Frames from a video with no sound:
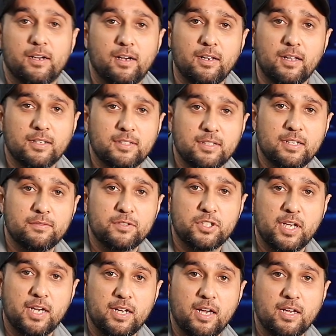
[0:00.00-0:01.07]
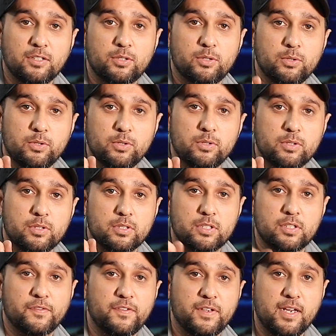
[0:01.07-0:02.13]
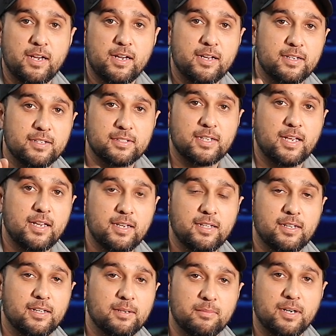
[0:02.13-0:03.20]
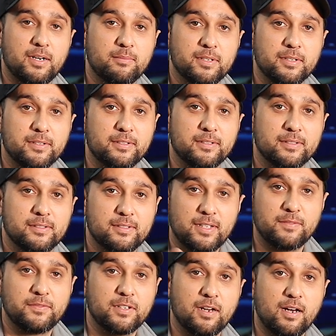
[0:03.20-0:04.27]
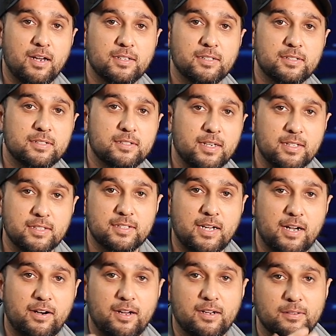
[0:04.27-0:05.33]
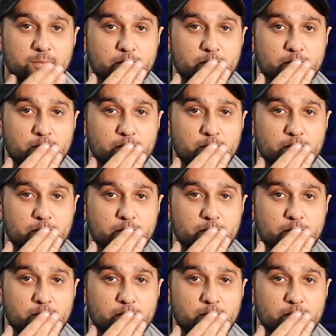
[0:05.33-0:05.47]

I'd like to give a shout out to Sophia, Zaid and Mohammed. Love you guys, and Zara.